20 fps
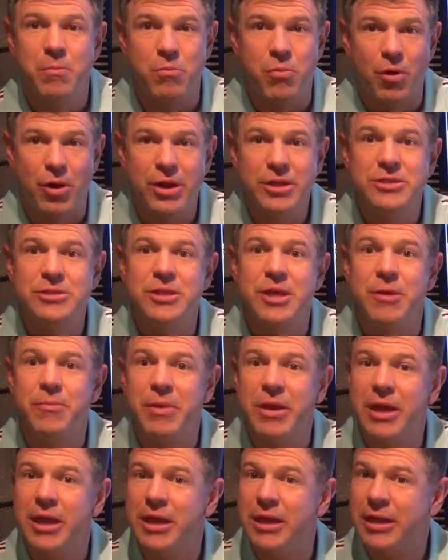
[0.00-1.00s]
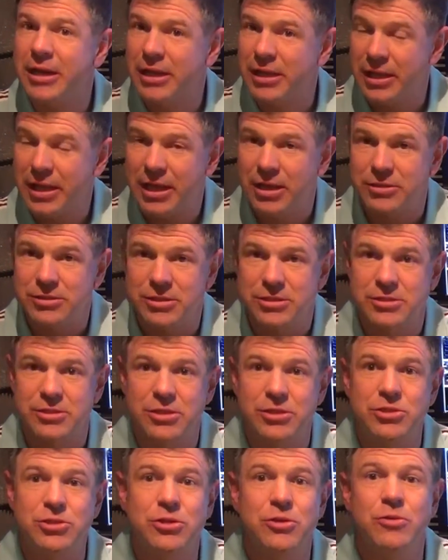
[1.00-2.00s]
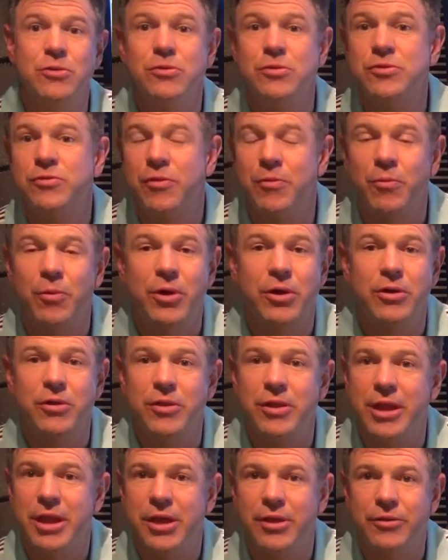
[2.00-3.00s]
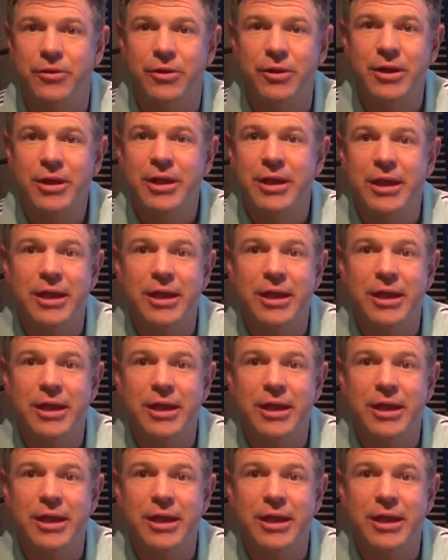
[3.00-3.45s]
brings them in, and allows us to choose from one or the other